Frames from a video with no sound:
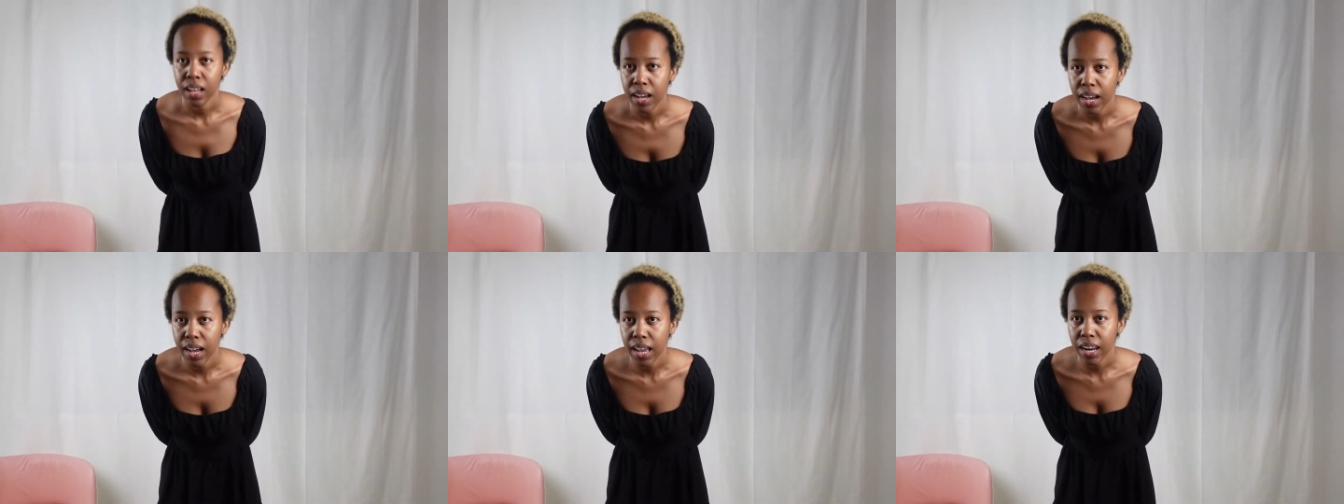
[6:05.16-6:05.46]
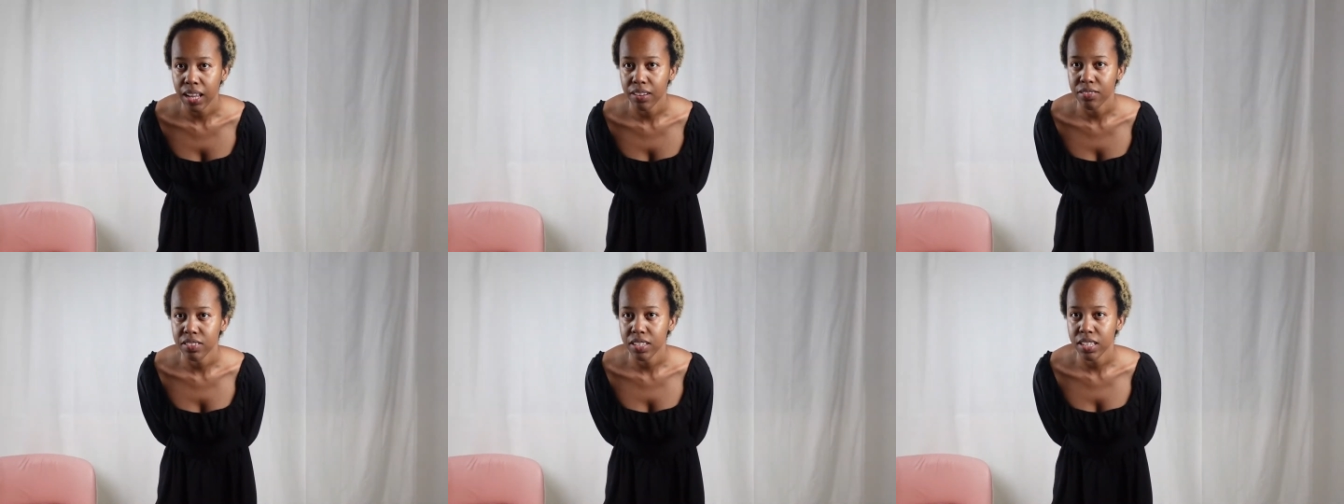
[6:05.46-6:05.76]
I
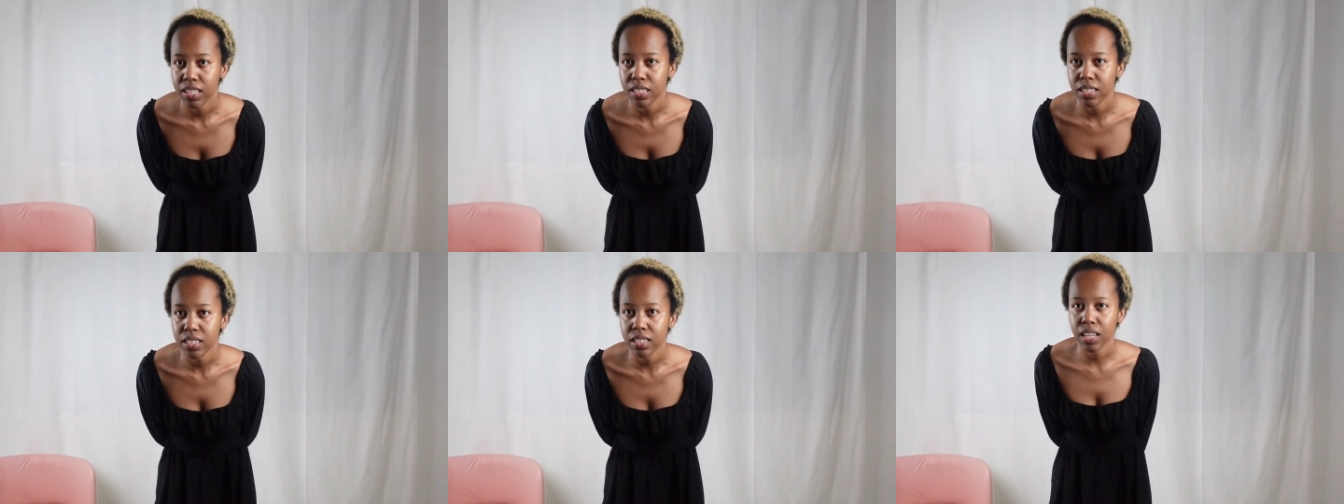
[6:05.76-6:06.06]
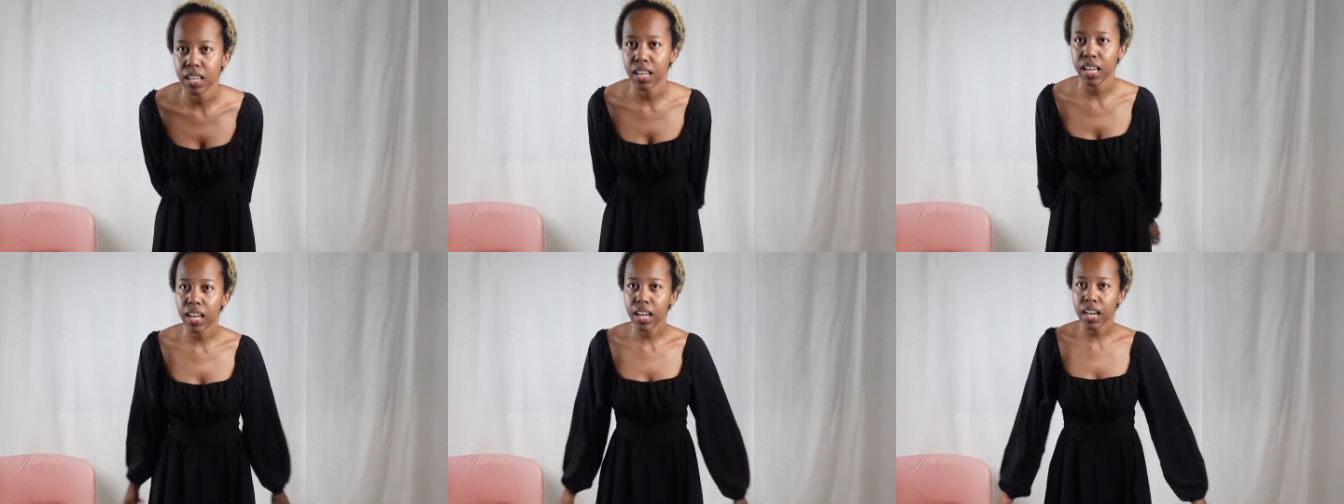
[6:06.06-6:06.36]
love this.
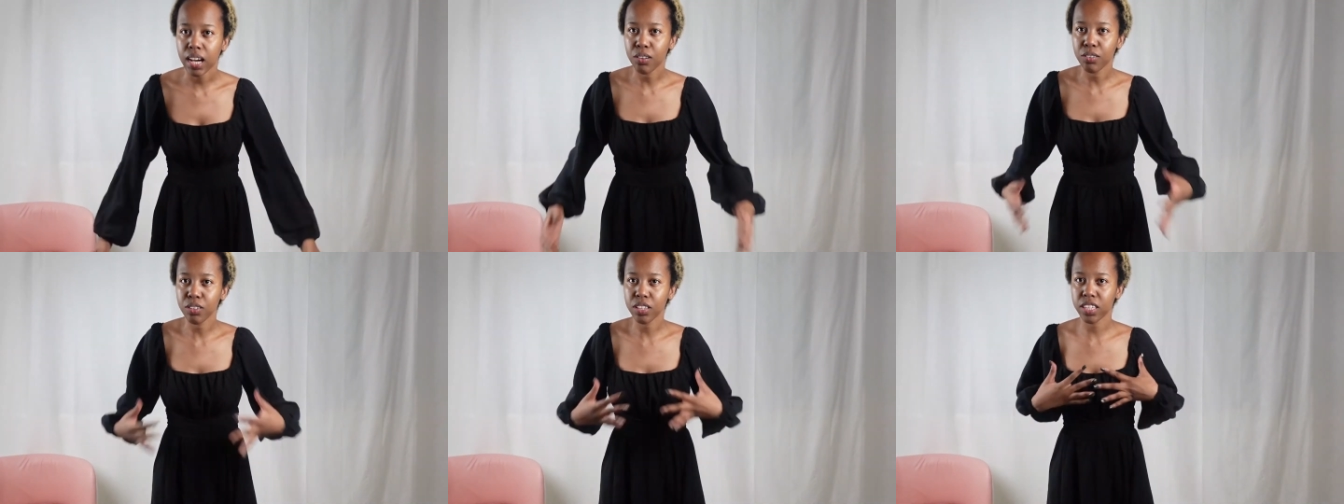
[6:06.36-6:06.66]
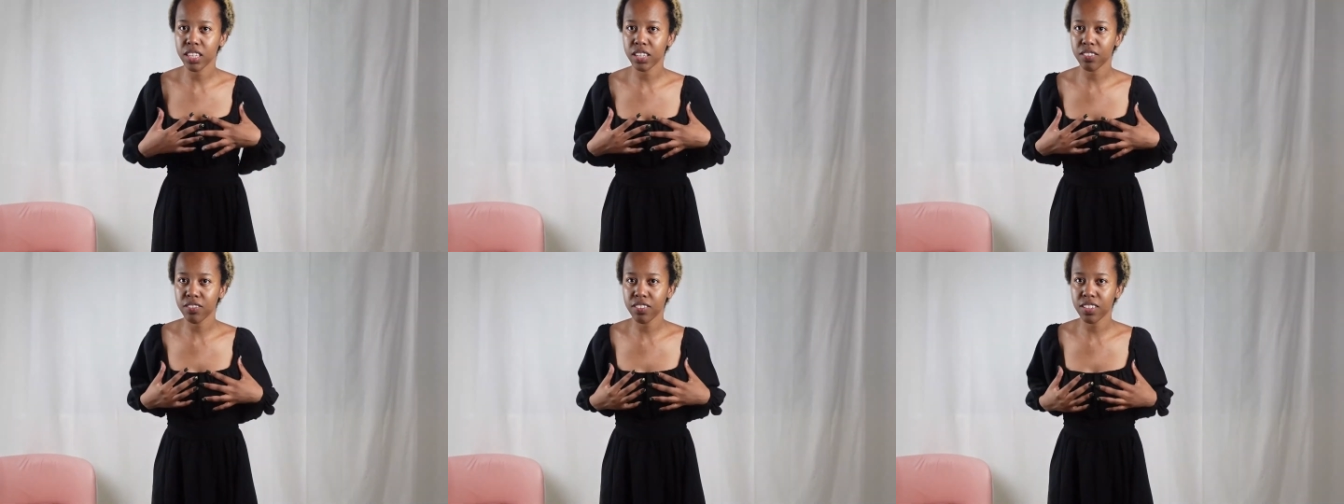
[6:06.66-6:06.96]
Uh, I would
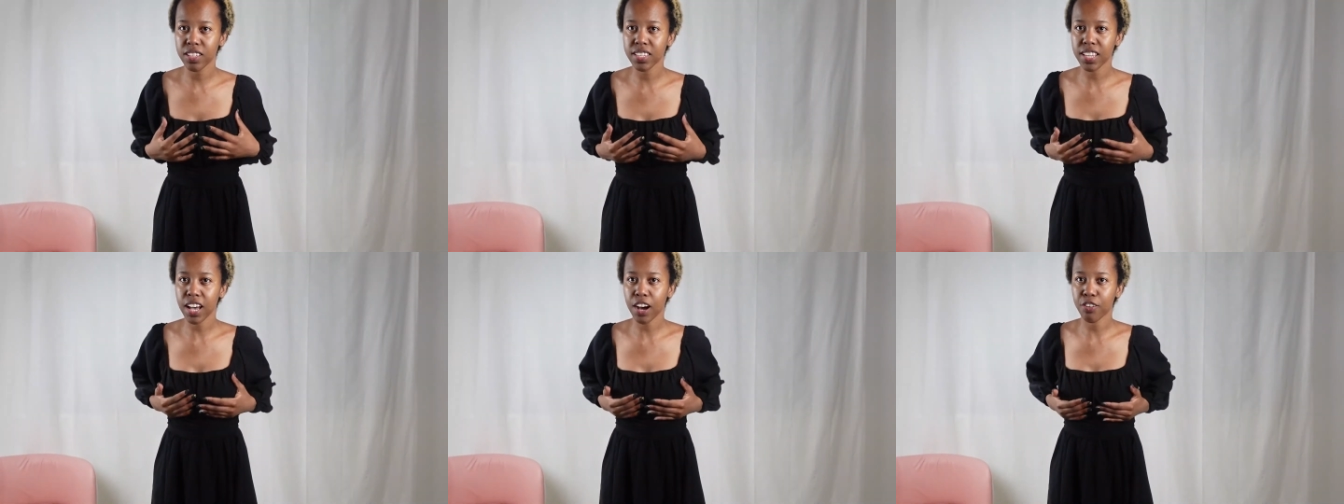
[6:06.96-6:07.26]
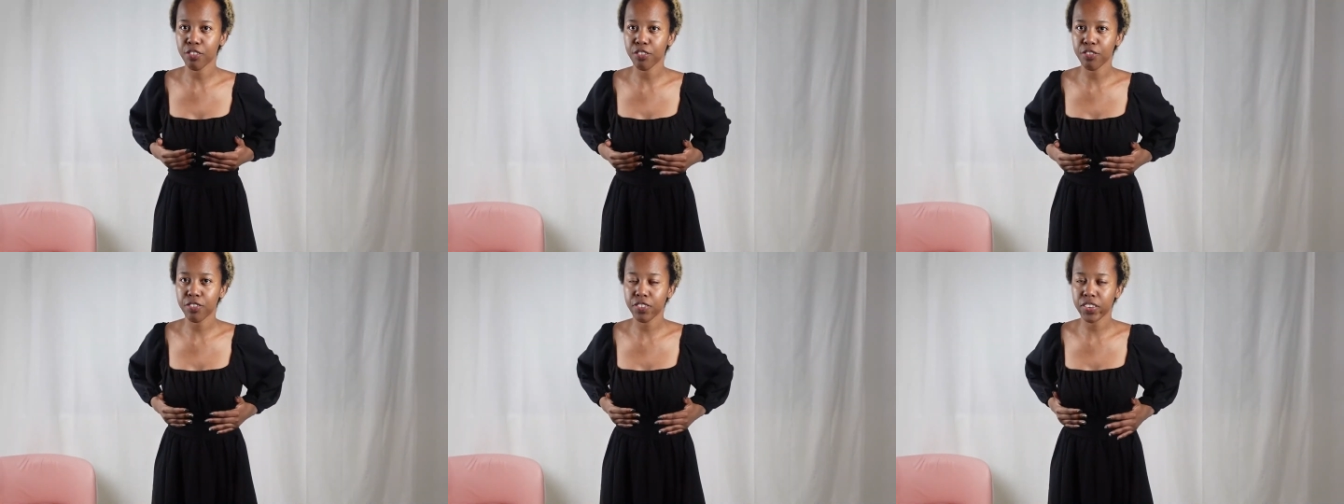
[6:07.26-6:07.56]
give this
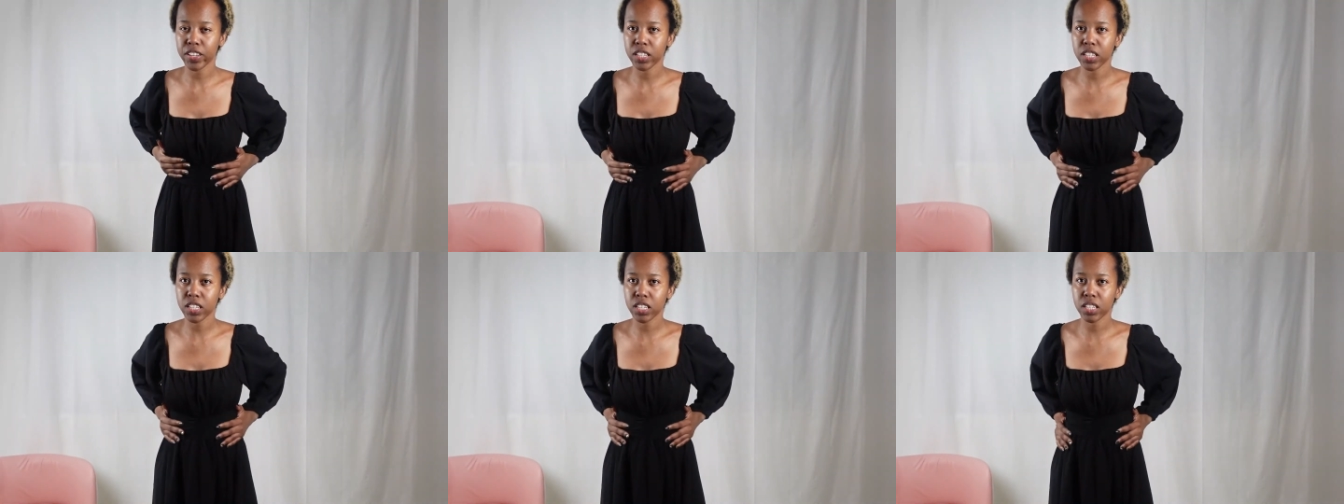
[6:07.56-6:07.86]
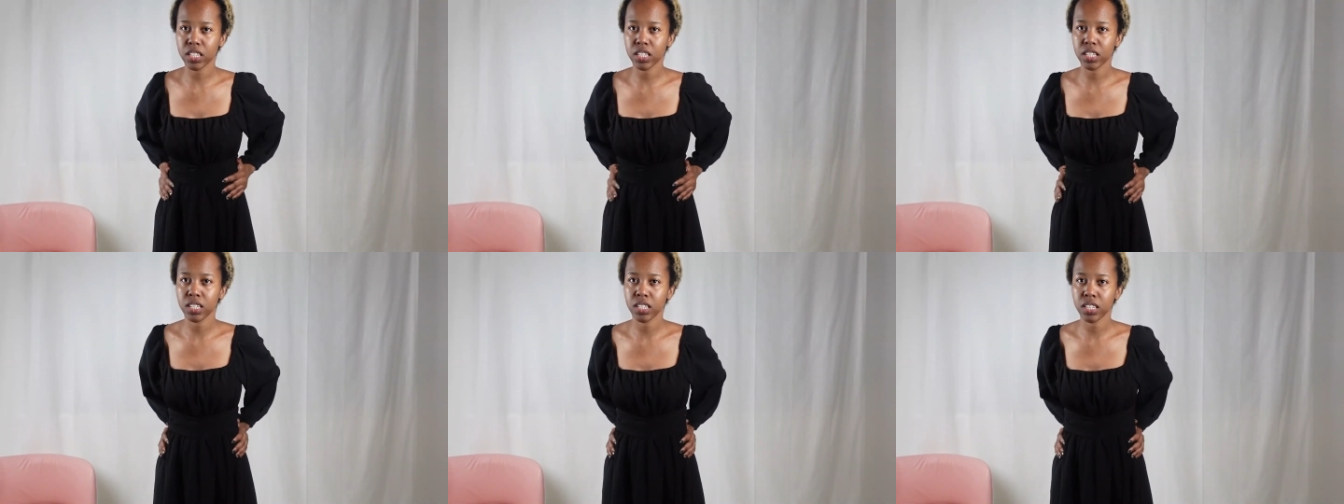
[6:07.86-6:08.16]

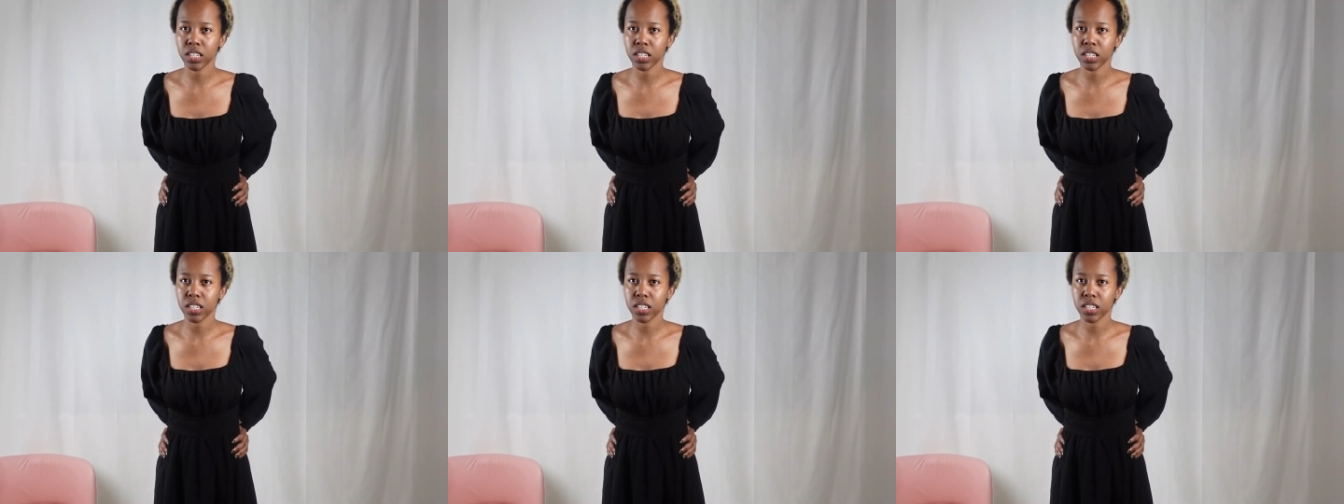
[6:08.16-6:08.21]
outfit,